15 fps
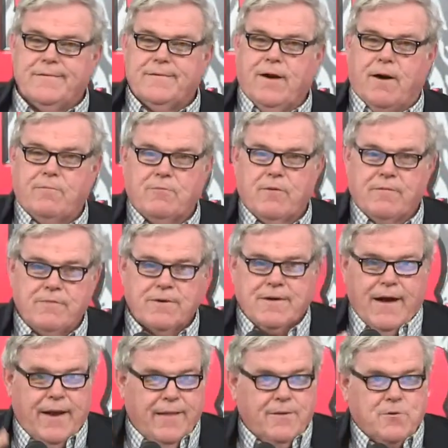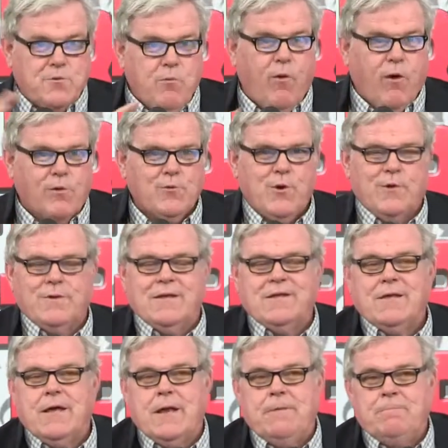Tom's River is kind of the small Jersey
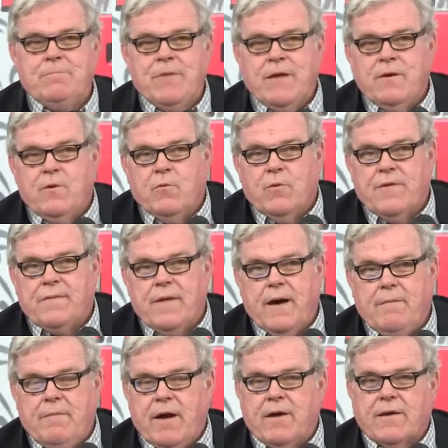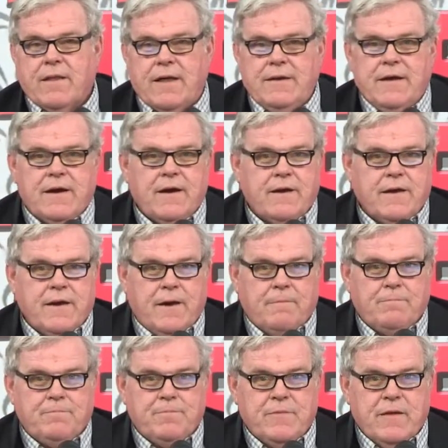City with Mayor Glenn D. Cunningham,